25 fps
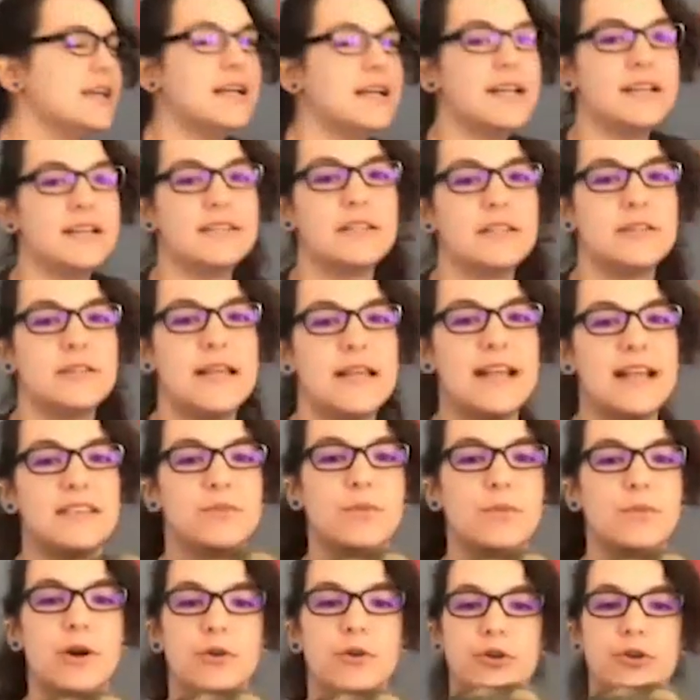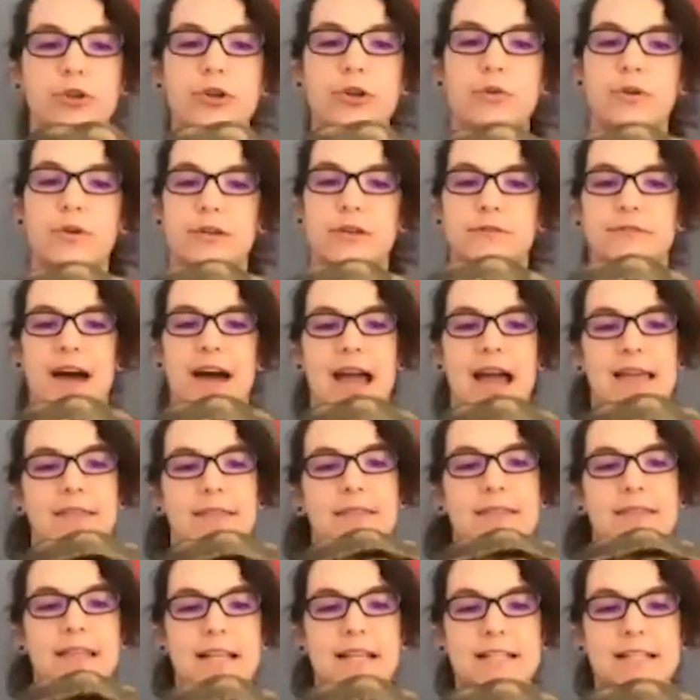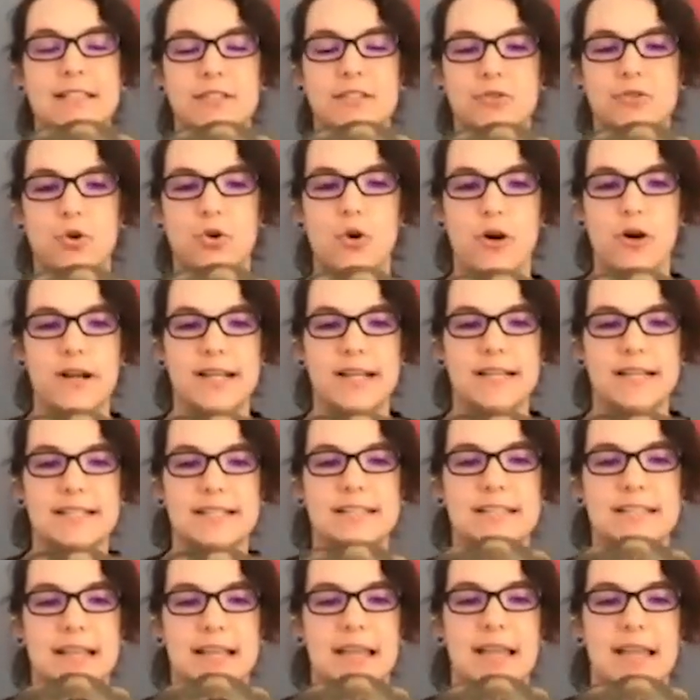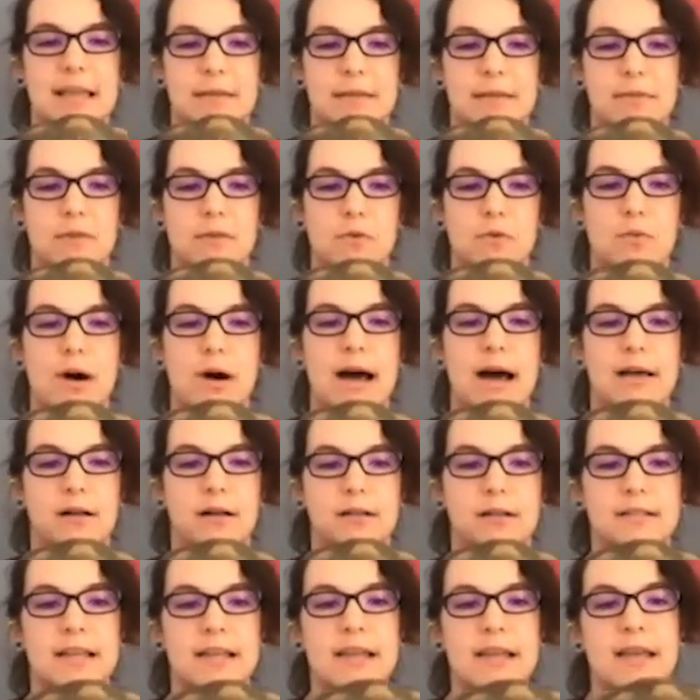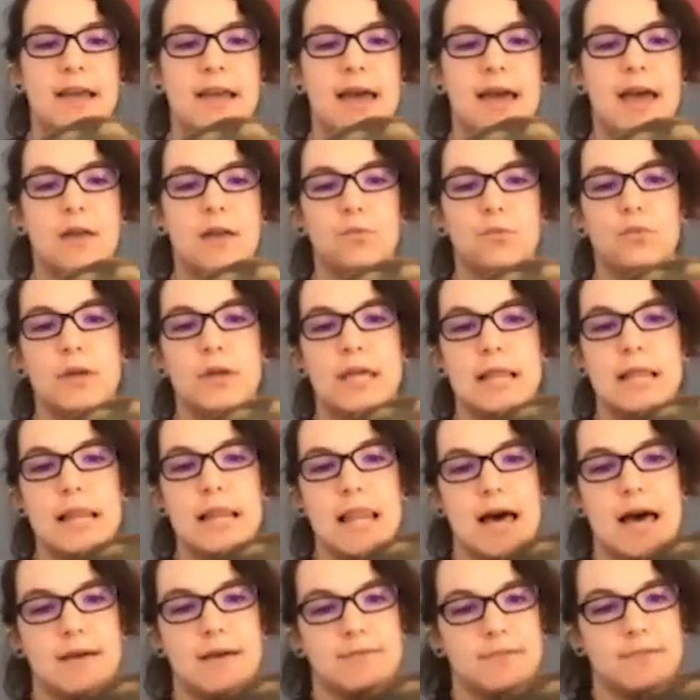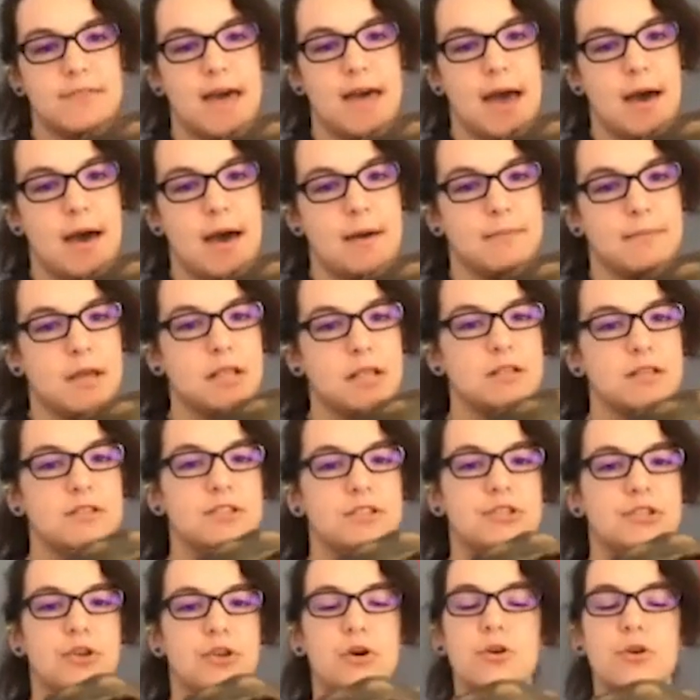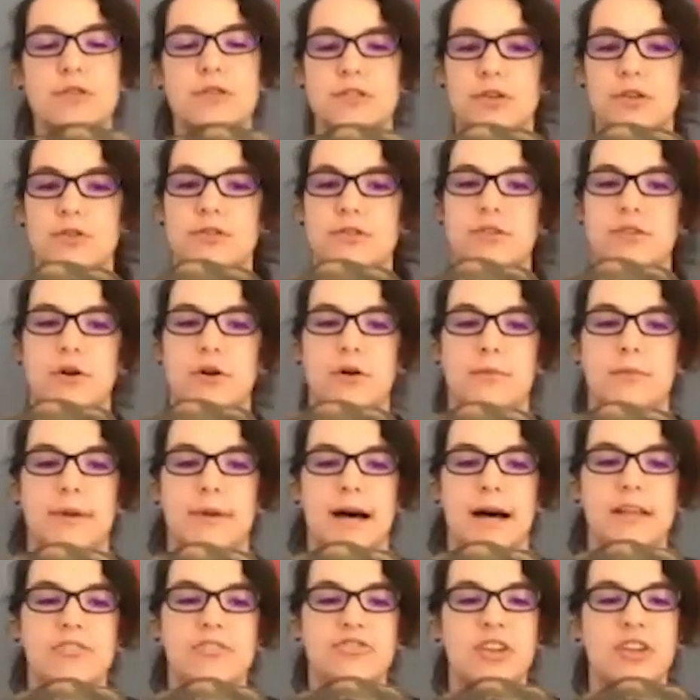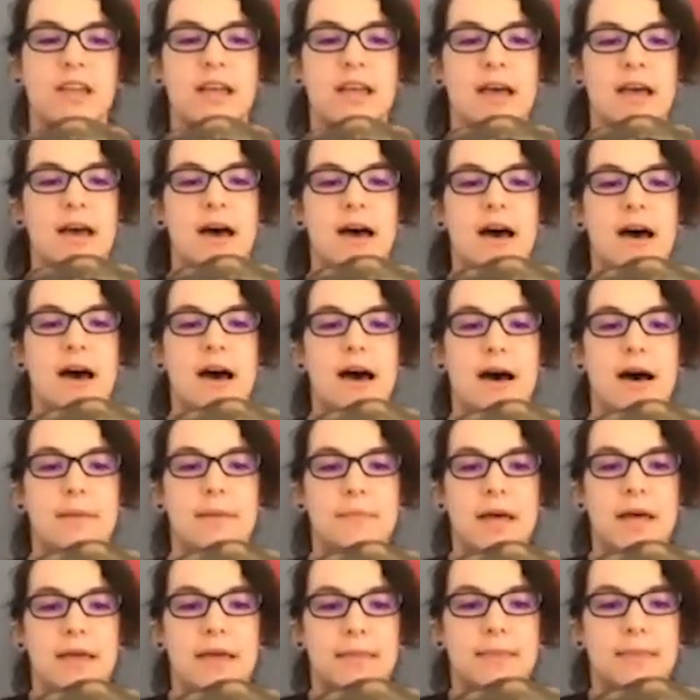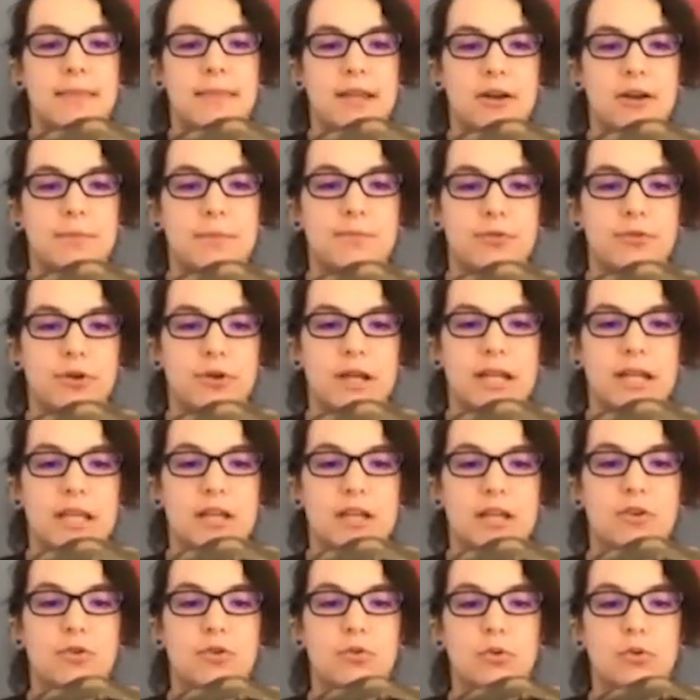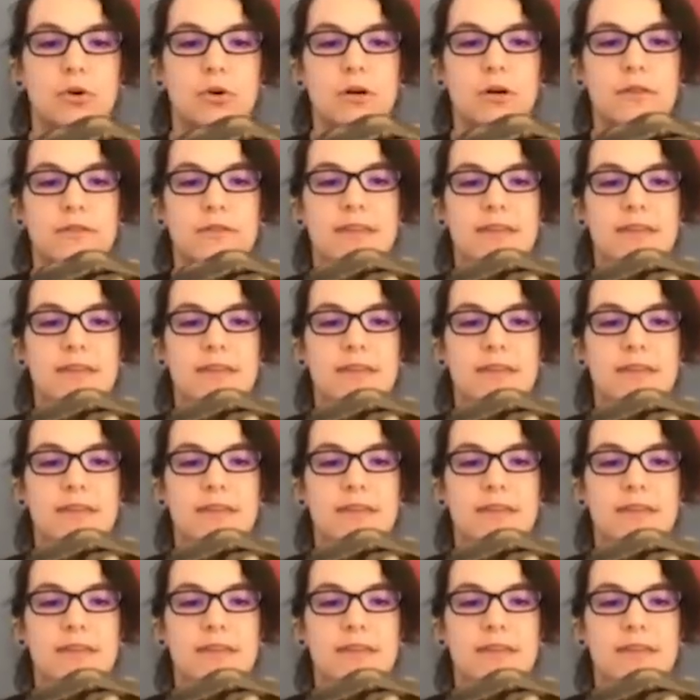So that's where you would find this tortoise in the wild. And we love them so much. They're pretty cool.